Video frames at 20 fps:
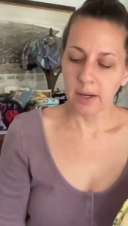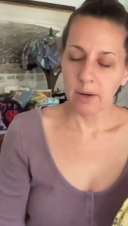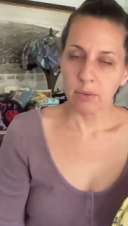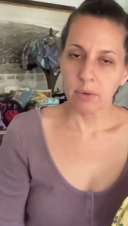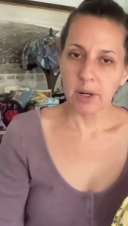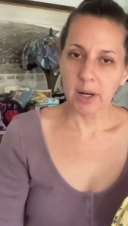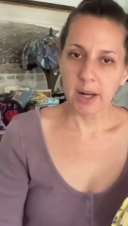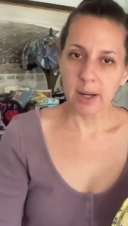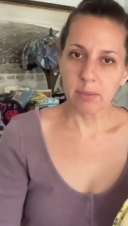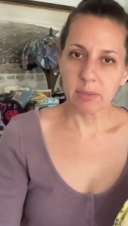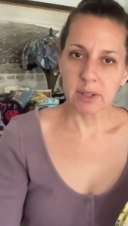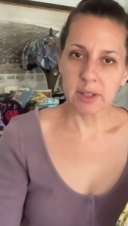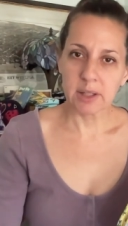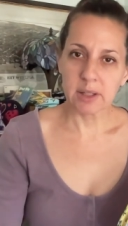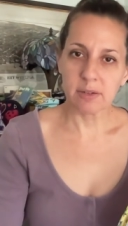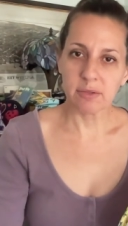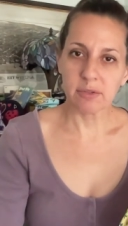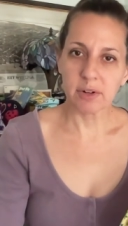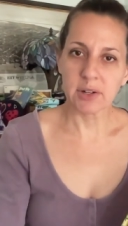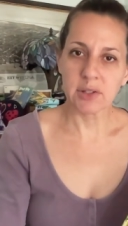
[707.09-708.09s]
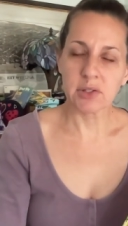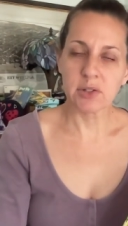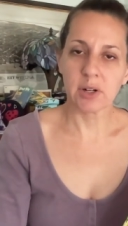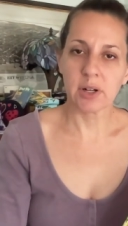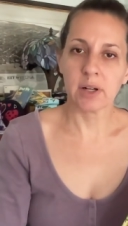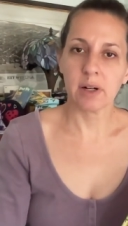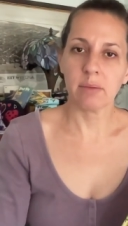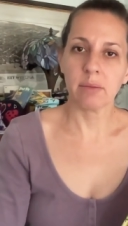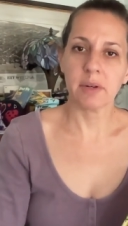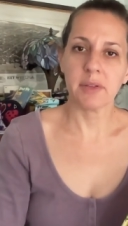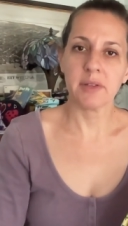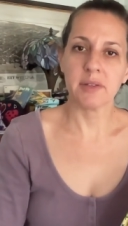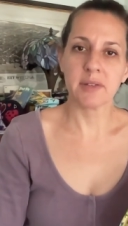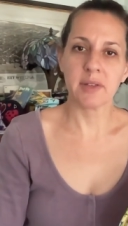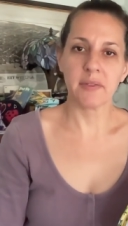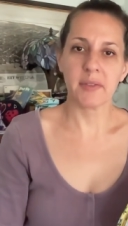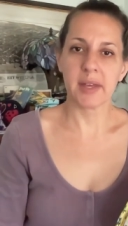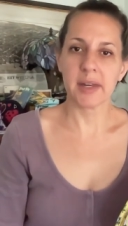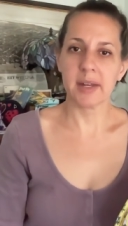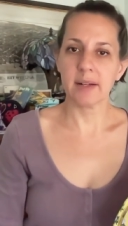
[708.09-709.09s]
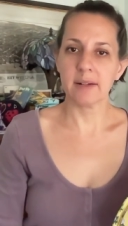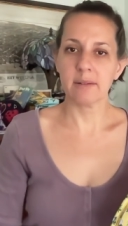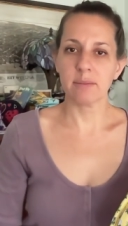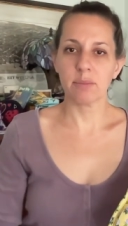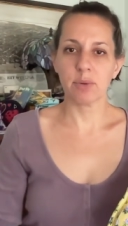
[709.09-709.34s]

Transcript: What I'm a little frustrated with is that they didn't